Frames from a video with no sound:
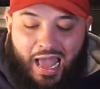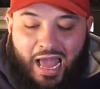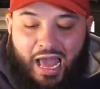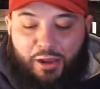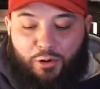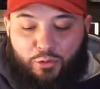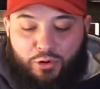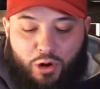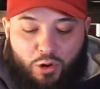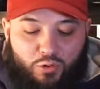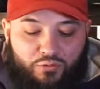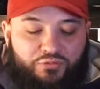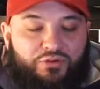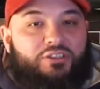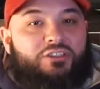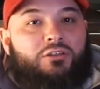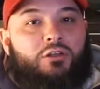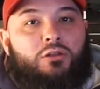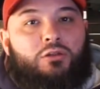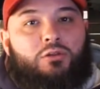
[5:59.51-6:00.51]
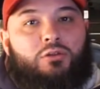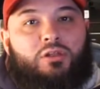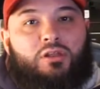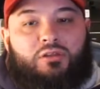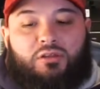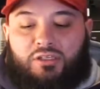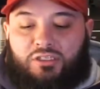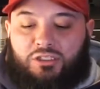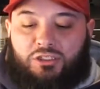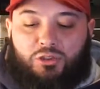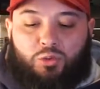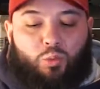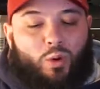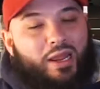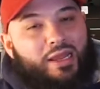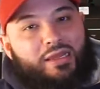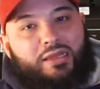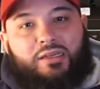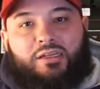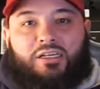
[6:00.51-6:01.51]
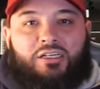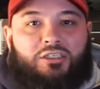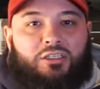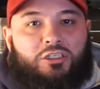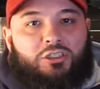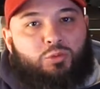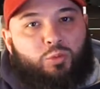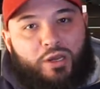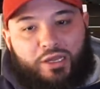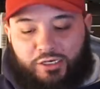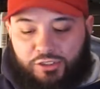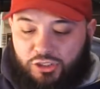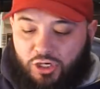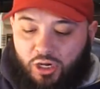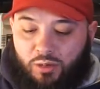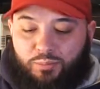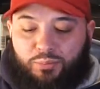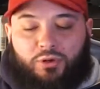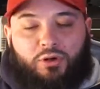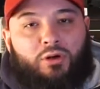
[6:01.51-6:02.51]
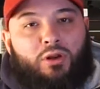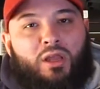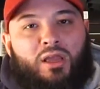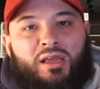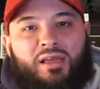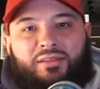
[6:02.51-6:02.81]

I don't know if it's the, the, the suede, the suede-ish upper